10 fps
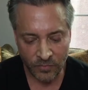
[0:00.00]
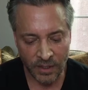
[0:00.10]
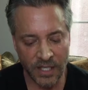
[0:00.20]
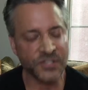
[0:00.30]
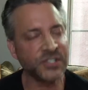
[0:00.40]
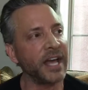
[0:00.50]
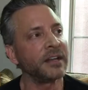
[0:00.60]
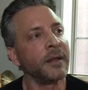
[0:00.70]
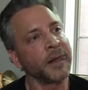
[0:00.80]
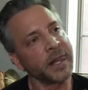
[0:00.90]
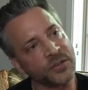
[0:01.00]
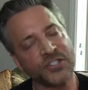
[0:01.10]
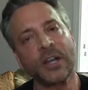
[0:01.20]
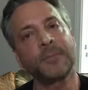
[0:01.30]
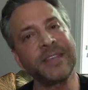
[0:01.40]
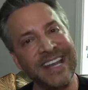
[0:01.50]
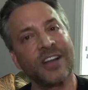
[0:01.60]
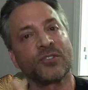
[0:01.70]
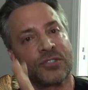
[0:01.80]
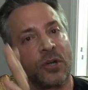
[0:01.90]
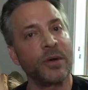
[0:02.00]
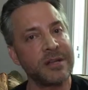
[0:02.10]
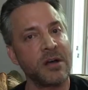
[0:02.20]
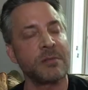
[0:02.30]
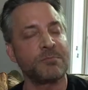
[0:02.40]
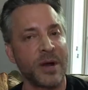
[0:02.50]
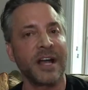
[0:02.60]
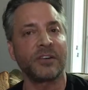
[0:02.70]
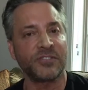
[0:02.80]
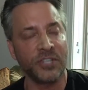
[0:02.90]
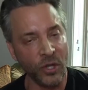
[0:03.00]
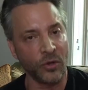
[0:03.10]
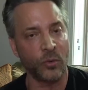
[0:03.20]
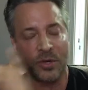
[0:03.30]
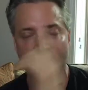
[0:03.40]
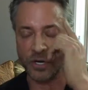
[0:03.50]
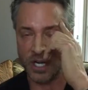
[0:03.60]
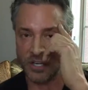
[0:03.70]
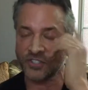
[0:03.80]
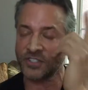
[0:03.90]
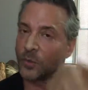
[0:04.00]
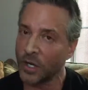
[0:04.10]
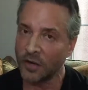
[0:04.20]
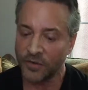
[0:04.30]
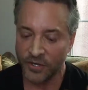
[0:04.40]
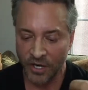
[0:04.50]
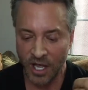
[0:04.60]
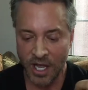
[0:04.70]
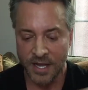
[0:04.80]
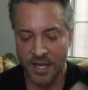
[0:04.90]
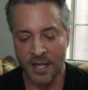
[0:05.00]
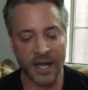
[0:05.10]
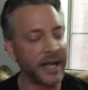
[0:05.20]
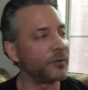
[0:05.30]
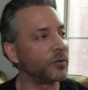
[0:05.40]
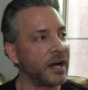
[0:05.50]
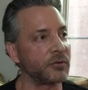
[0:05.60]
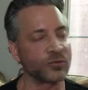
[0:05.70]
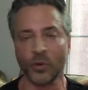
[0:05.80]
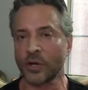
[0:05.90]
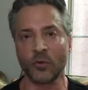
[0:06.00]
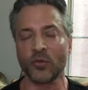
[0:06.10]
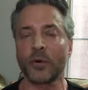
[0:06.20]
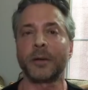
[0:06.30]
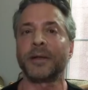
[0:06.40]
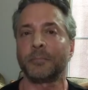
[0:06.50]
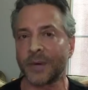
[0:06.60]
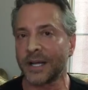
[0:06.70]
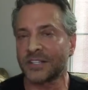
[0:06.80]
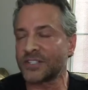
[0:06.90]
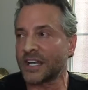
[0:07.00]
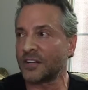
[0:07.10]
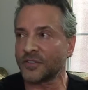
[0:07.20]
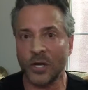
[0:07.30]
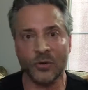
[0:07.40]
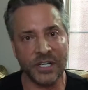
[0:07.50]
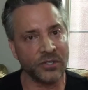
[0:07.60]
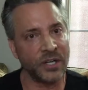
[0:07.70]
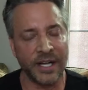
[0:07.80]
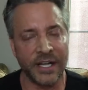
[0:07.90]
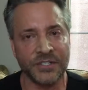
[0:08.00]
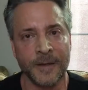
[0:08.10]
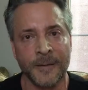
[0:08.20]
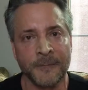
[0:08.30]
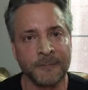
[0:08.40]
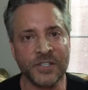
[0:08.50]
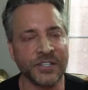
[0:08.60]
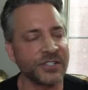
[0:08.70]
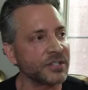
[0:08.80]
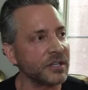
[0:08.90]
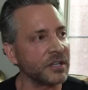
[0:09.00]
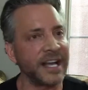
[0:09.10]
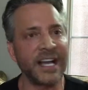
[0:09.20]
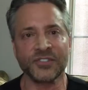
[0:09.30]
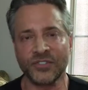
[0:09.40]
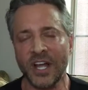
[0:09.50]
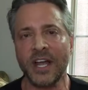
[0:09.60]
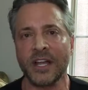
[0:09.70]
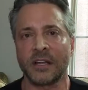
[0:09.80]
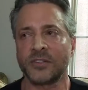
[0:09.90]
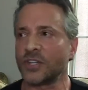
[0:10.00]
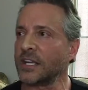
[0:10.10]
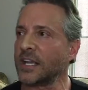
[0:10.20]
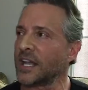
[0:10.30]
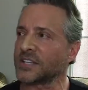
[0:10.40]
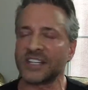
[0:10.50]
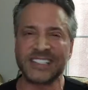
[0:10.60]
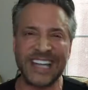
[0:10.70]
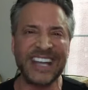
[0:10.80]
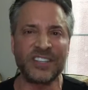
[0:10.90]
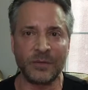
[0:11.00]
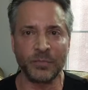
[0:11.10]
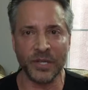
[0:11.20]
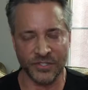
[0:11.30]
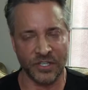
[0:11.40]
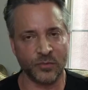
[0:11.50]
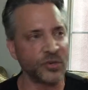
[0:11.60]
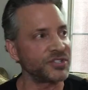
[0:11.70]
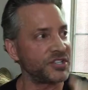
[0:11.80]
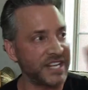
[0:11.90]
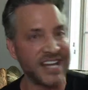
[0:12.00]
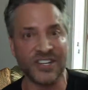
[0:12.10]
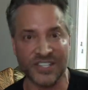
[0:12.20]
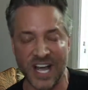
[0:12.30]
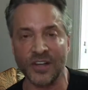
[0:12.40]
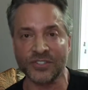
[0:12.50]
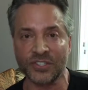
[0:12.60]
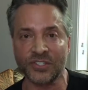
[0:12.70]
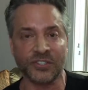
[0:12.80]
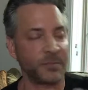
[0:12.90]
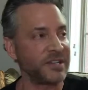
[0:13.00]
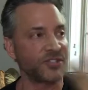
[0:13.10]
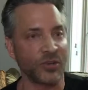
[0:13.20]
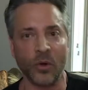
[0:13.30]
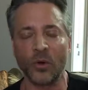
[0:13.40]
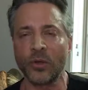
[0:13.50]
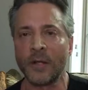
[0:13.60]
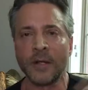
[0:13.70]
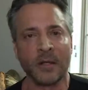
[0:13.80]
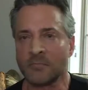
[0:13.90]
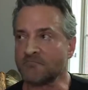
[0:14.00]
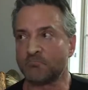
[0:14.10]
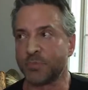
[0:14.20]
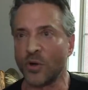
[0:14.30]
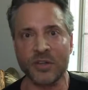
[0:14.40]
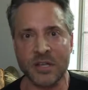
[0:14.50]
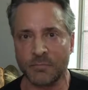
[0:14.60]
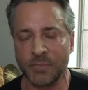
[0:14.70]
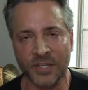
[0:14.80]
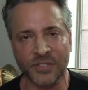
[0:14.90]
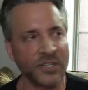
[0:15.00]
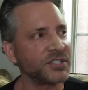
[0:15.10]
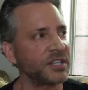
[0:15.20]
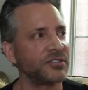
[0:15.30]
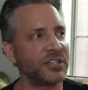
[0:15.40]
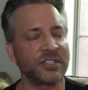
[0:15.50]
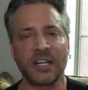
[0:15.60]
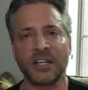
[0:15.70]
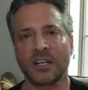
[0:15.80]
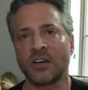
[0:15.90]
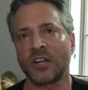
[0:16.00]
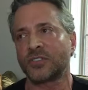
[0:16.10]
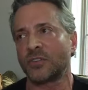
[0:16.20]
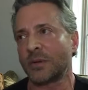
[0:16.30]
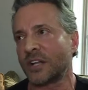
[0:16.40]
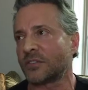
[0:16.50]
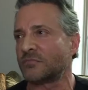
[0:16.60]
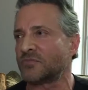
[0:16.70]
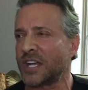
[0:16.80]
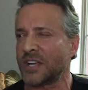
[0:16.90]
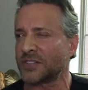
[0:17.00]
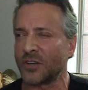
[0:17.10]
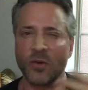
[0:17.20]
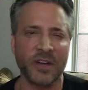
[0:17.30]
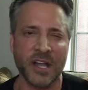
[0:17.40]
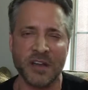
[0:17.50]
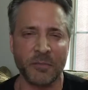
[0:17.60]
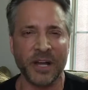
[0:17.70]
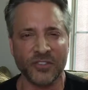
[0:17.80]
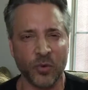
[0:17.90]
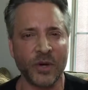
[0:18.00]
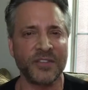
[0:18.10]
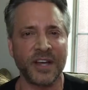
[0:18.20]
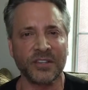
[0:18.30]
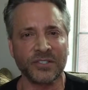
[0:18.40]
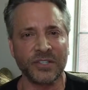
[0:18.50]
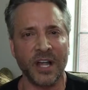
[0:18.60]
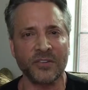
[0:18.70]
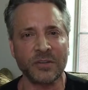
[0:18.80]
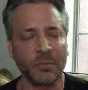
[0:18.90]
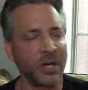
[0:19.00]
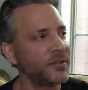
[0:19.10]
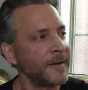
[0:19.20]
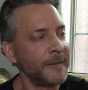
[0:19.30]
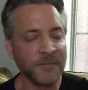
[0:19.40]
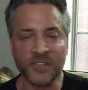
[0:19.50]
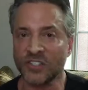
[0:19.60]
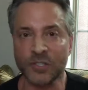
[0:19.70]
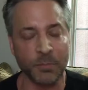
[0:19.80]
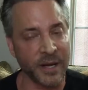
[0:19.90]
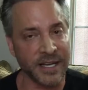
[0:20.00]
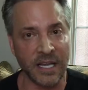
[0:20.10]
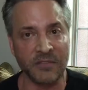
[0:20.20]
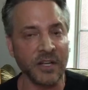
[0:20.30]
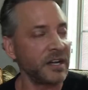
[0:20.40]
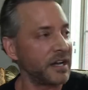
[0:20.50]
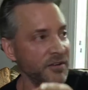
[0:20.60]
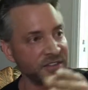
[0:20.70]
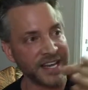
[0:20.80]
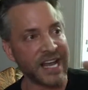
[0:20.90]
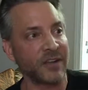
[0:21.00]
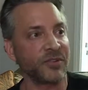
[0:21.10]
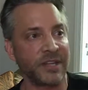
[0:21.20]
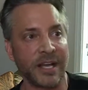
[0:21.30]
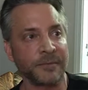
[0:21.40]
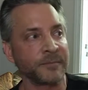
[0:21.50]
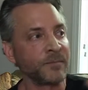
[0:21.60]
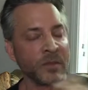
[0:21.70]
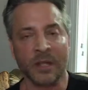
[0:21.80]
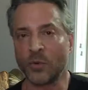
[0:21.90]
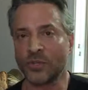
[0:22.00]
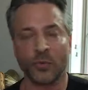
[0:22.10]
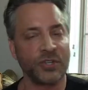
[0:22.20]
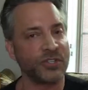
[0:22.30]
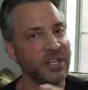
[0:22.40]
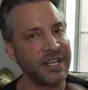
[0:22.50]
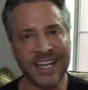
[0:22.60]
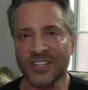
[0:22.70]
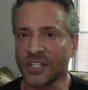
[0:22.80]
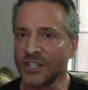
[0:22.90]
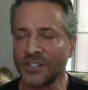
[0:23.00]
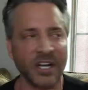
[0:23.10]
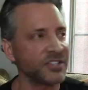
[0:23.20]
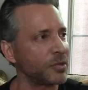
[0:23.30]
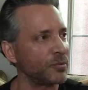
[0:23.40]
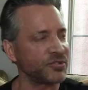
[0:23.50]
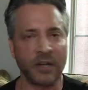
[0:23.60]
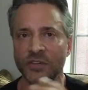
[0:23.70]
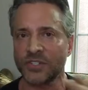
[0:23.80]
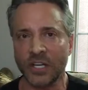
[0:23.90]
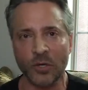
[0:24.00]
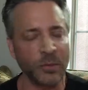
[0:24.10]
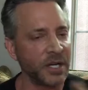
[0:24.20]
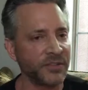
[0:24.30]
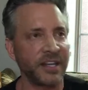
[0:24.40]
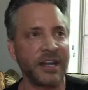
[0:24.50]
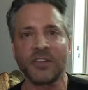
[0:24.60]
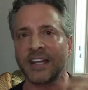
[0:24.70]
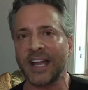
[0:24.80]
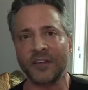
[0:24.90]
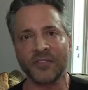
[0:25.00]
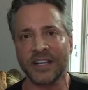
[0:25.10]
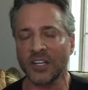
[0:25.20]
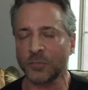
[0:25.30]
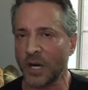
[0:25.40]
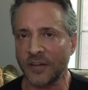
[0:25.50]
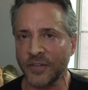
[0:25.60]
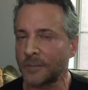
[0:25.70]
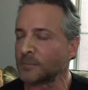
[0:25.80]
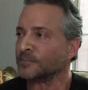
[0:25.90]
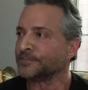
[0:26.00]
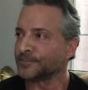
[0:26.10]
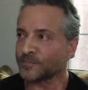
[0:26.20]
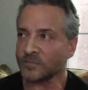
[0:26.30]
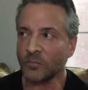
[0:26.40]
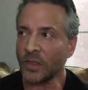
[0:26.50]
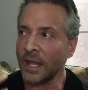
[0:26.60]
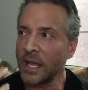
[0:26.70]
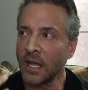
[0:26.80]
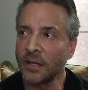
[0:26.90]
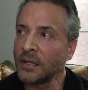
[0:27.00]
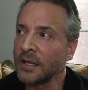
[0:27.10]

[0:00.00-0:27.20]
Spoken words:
is that there's something else going on prior to, whether you're consciously aware of it or not. I was working with one of my executive coaching clients just last night. She has a staging business where she stages houses to be sold. Brilliant business. It costs her she has an overhead of about $20,000 a month just to break even, and everything after that, which she easily does almost every single month, and everything after that is profit. And